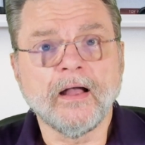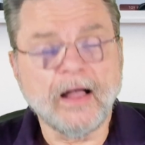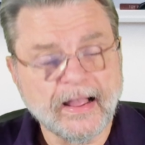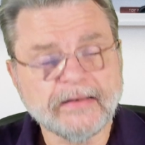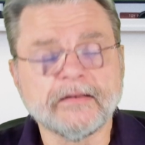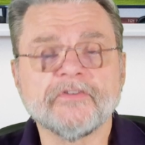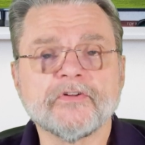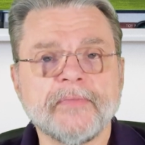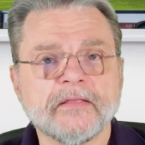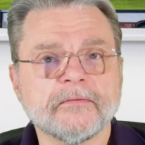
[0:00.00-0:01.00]
I needed
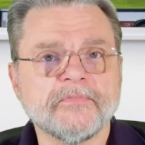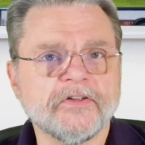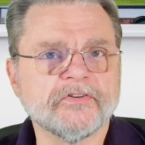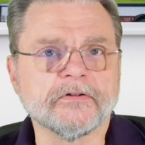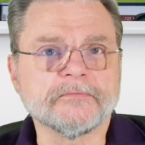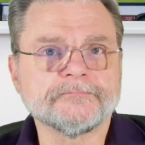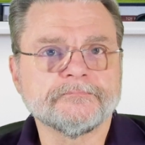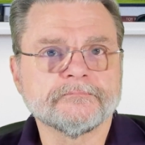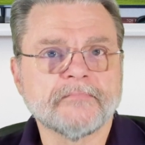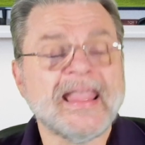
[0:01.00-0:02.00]
to make them digital.
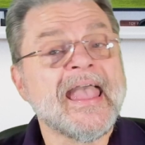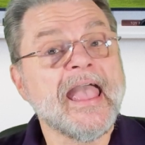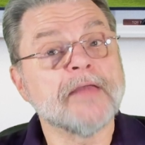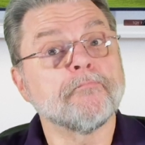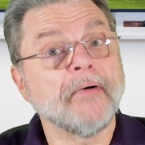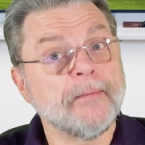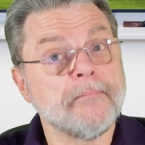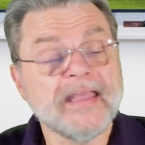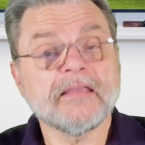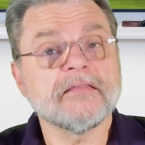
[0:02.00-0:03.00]
And by
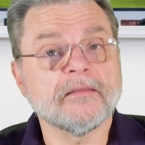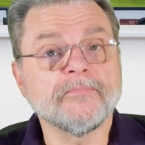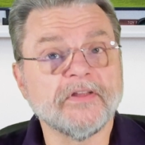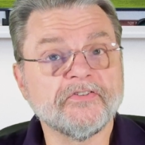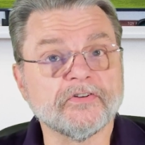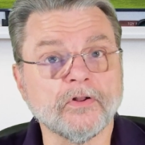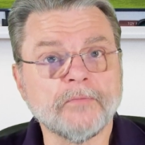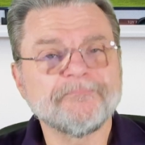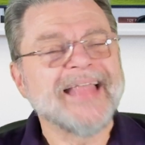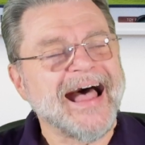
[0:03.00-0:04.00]
making them
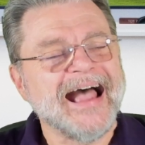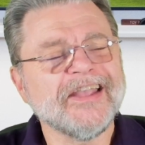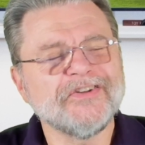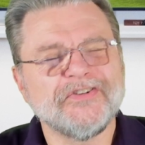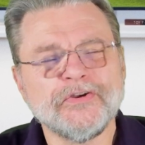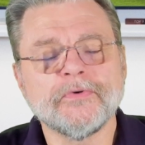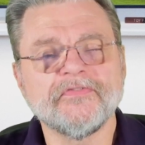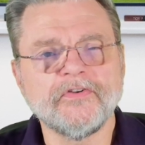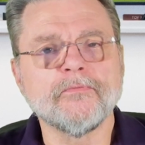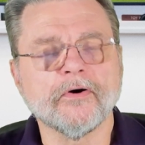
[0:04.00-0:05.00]
digital, I could do a
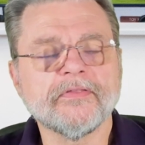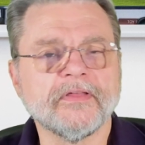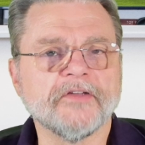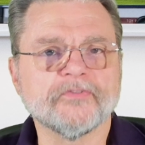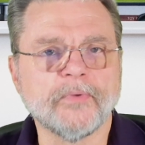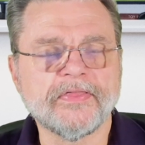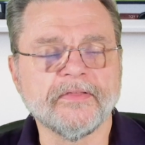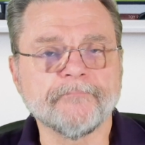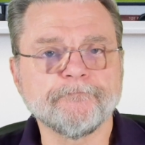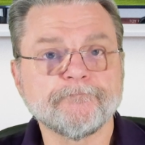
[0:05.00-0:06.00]
few more things with
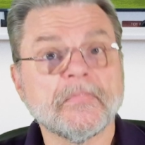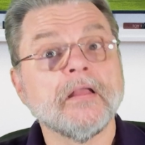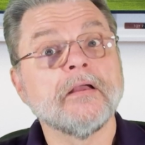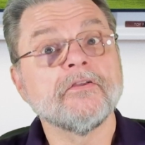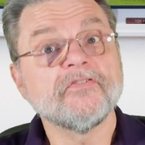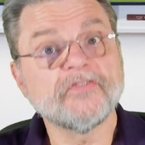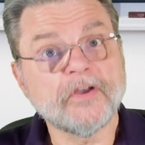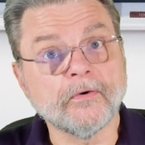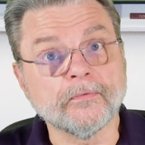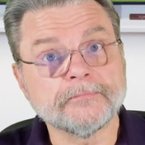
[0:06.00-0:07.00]
them.
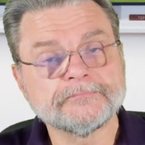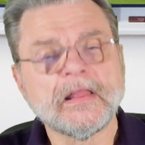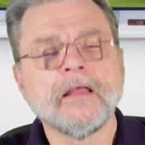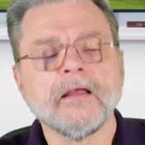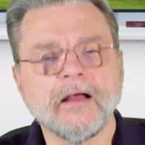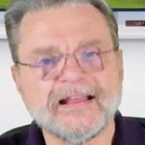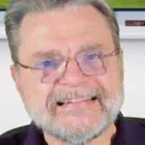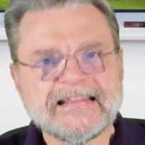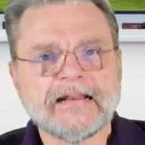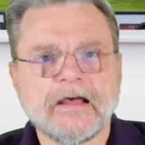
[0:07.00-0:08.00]
So I
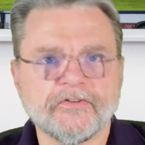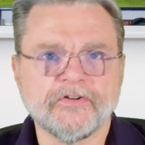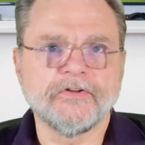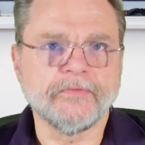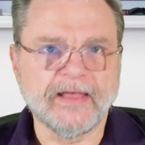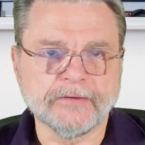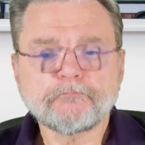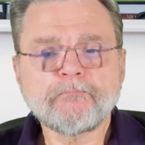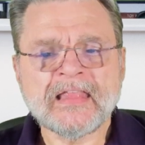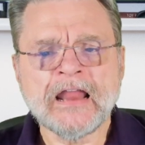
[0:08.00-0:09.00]
set out to do that.
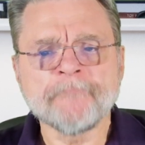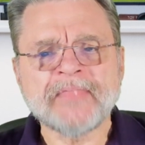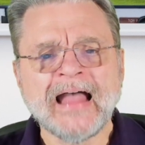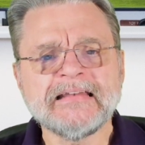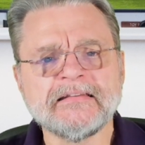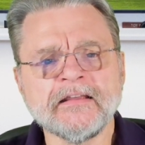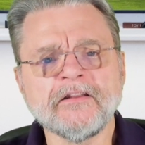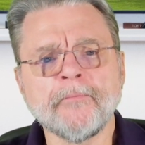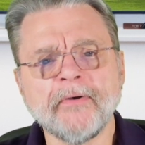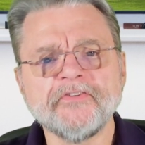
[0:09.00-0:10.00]
Now, I did
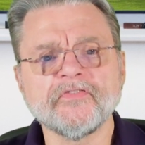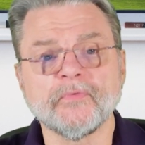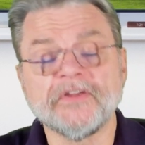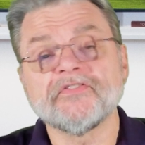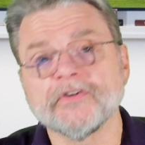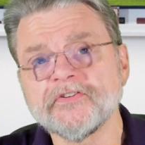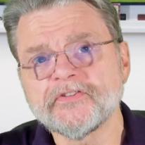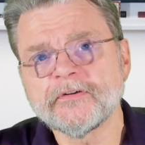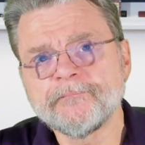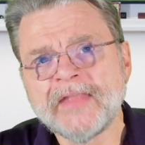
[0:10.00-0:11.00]
a bunch of
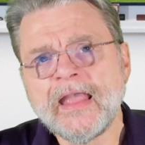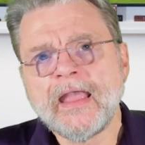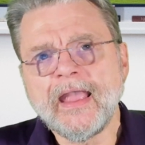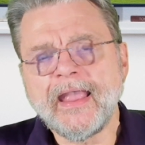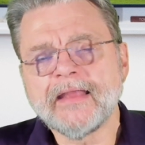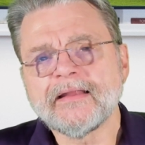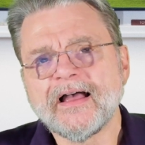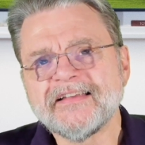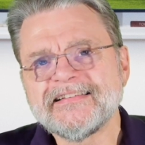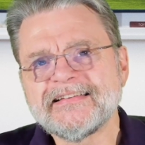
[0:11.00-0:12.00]
research and
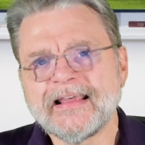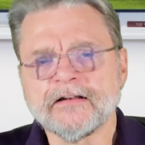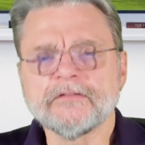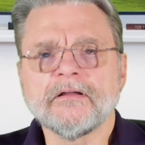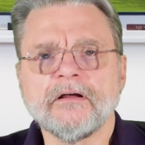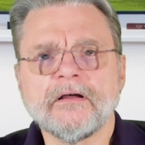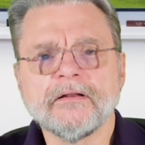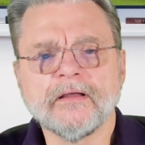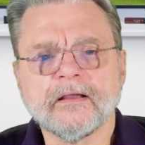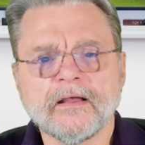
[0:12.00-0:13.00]
I settled
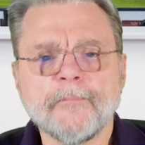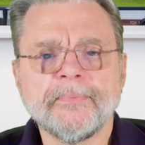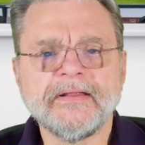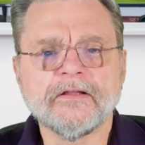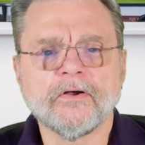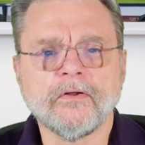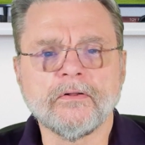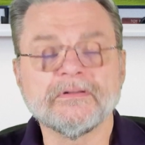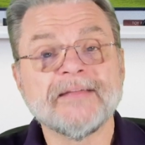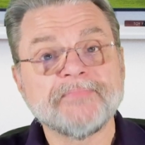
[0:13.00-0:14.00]
on a company
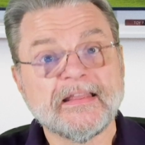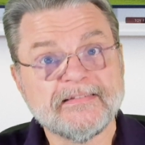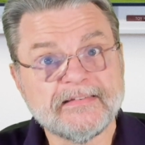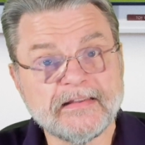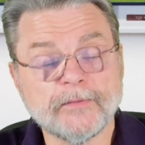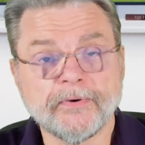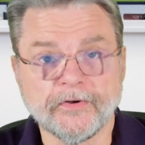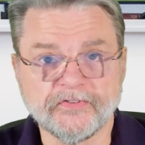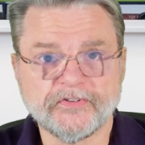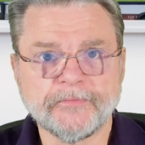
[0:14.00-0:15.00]
called
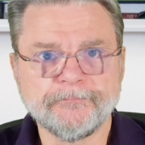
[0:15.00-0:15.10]
Cinepost,